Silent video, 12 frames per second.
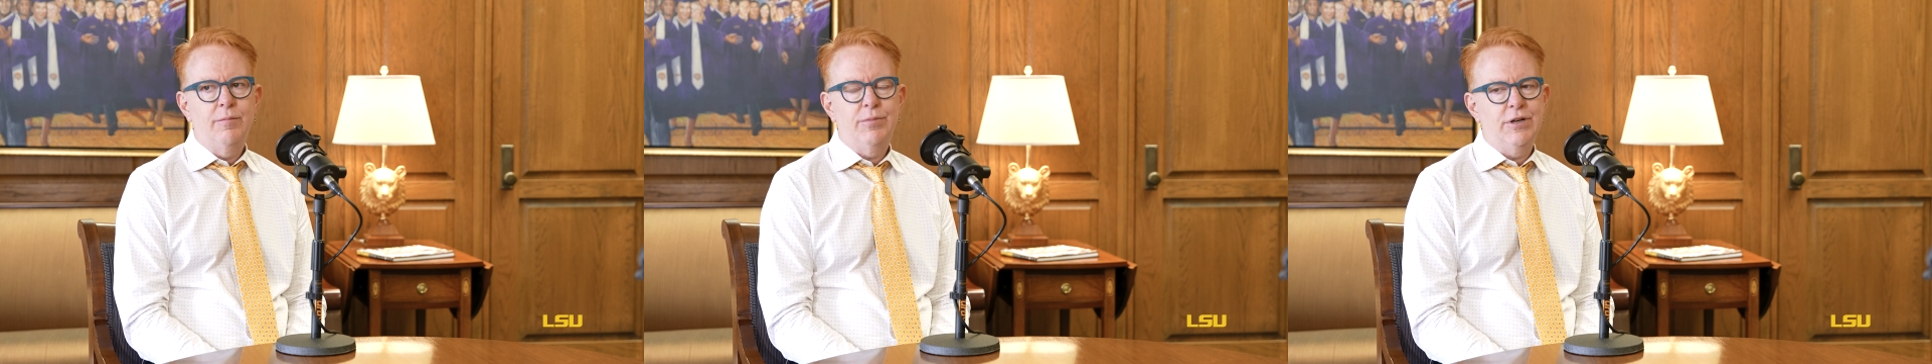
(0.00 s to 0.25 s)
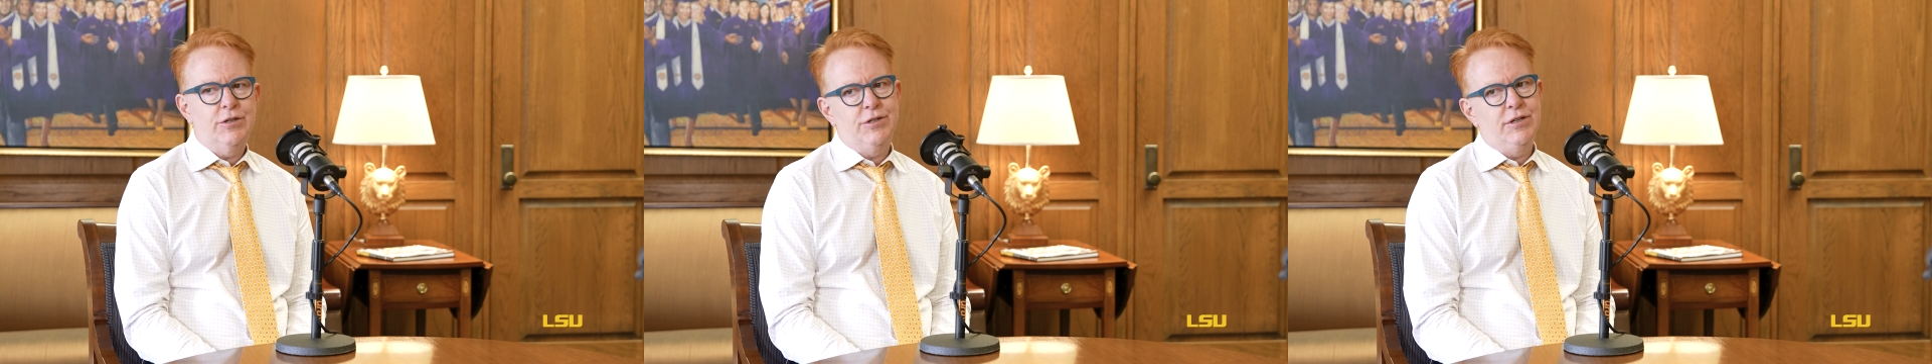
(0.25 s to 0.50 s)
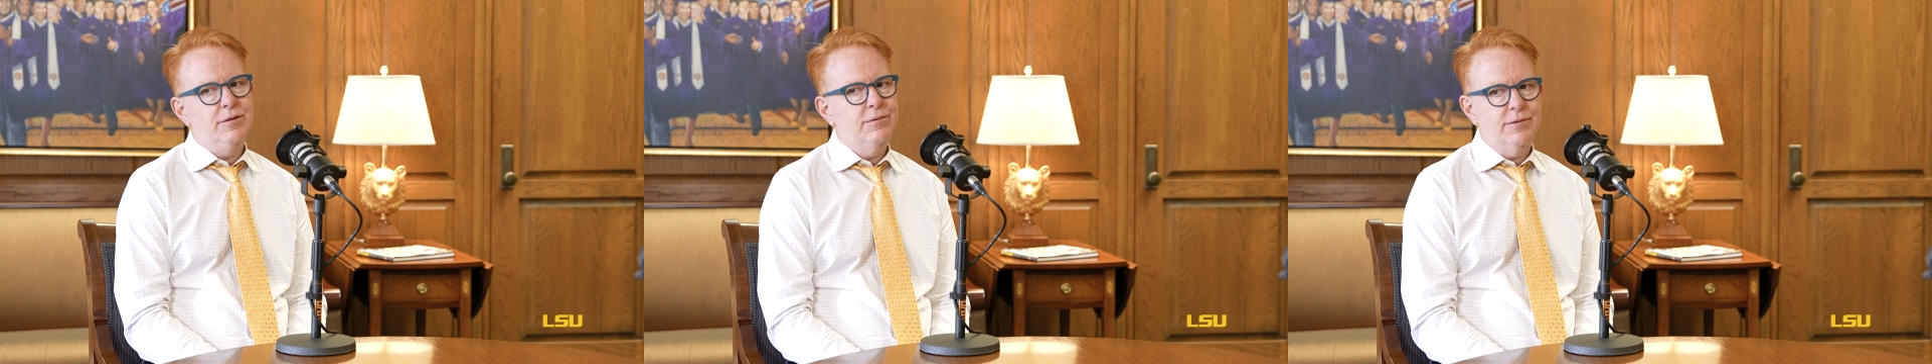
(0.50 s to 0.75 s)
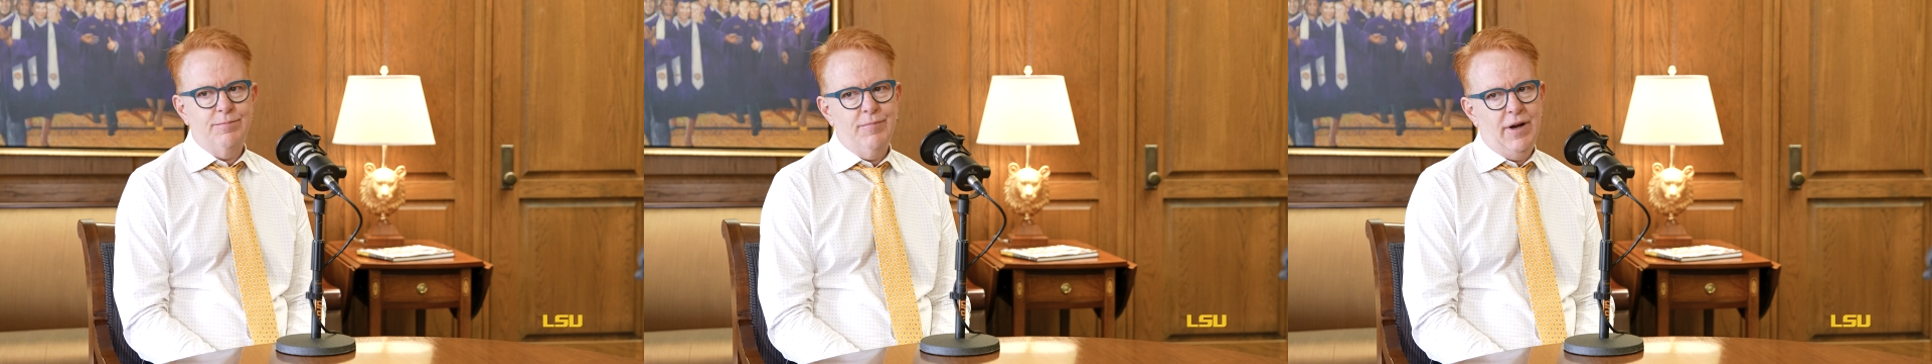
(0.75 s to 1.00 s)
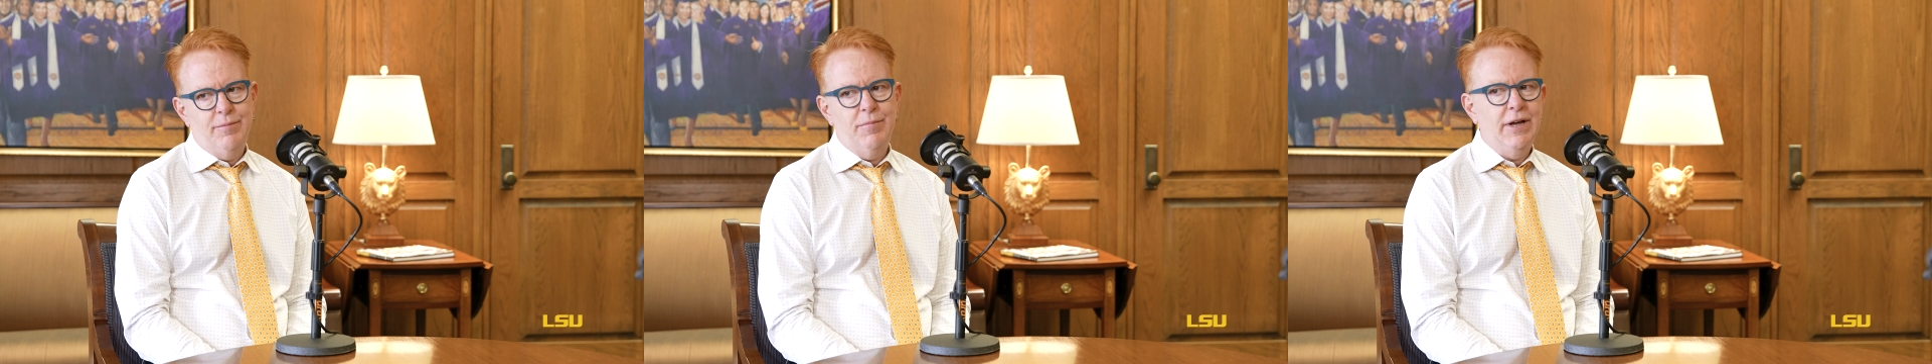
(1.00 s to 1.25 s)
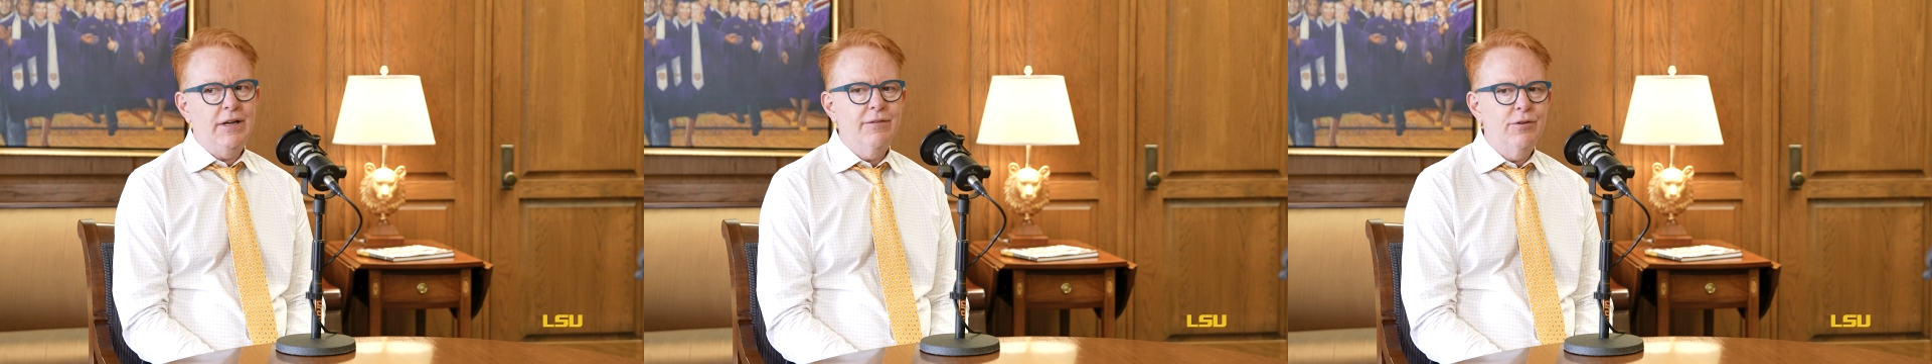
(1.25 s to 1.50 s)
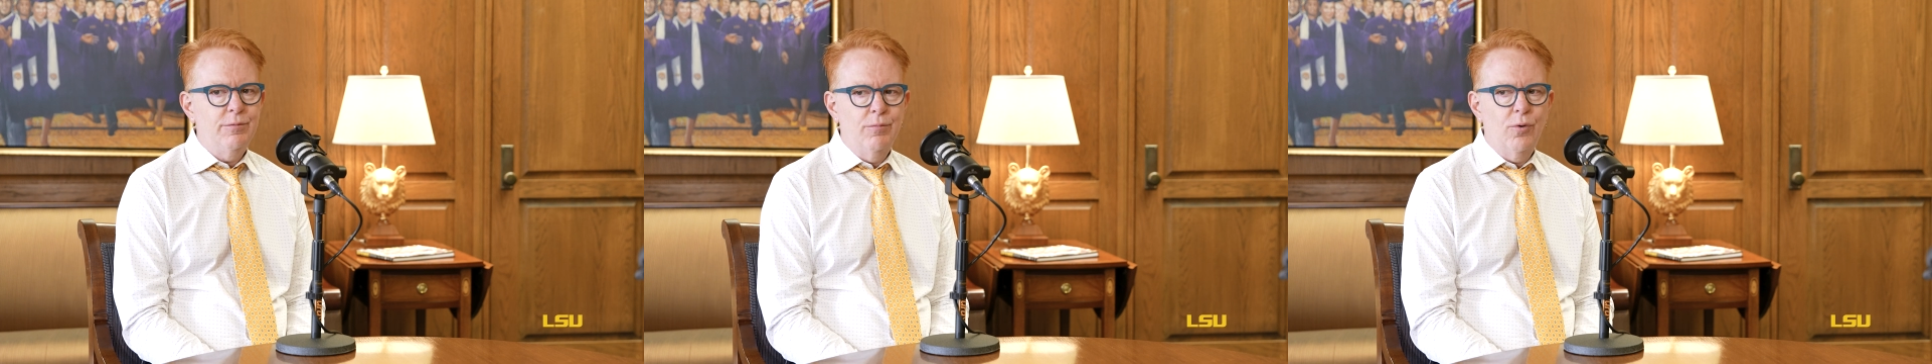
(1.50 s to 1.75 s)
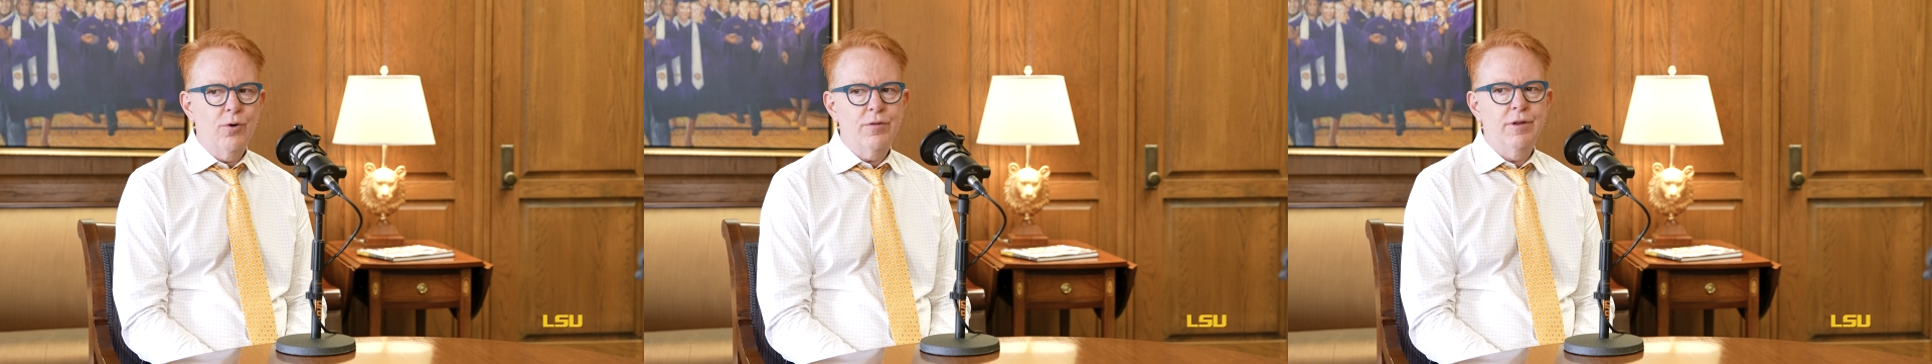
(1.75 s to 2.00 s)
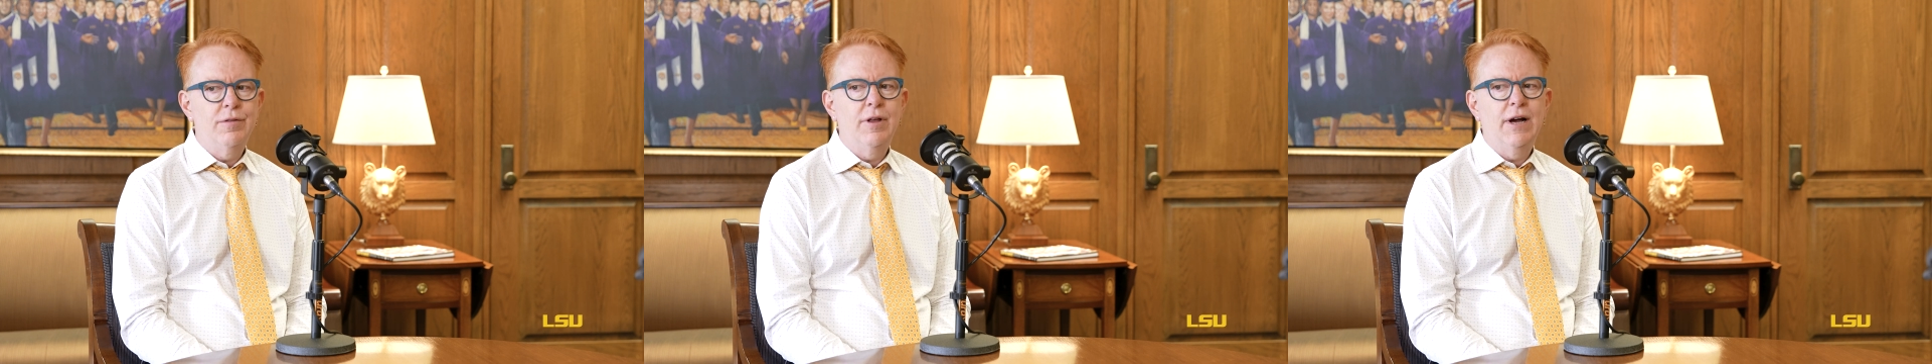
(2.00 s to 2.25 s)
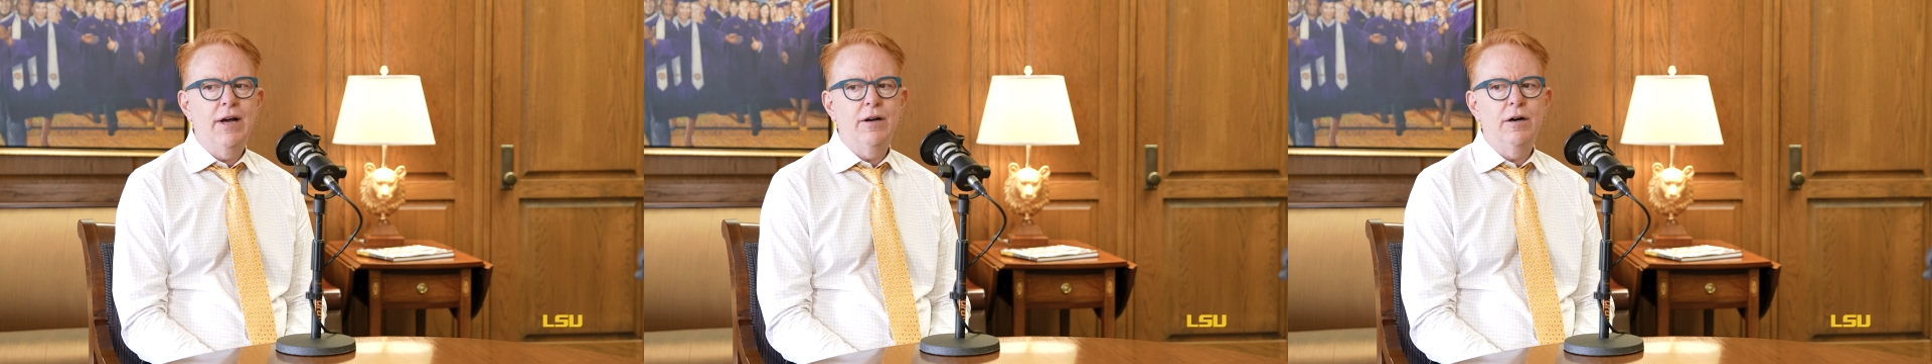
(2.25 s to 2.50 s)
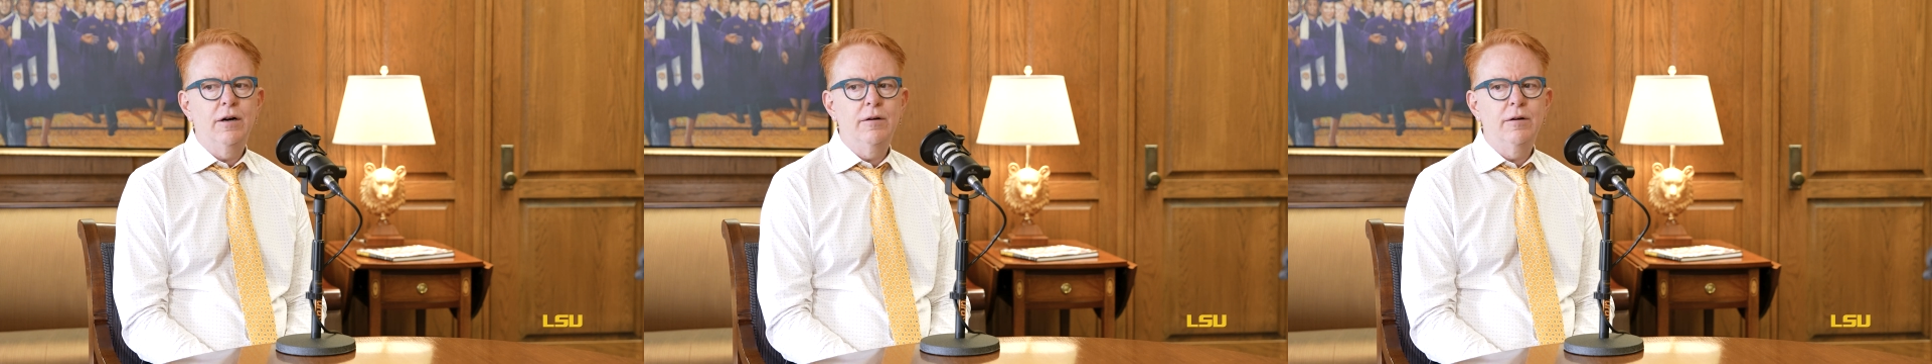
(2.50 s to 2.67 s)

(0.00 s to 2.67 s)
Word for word: PhDs might make even more than that.